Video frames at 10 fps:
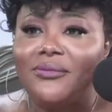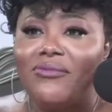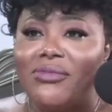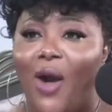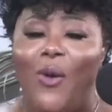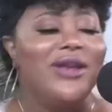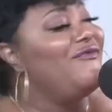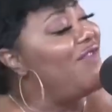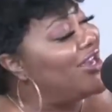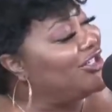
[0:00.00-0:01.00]
What the
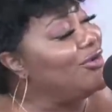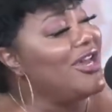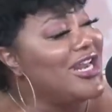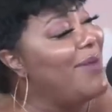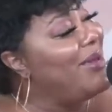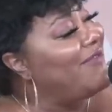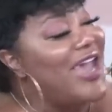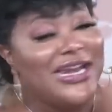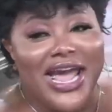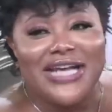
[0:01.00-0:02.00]
fuck is you looking at, big fat
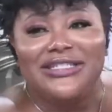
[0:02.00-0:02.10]
nasty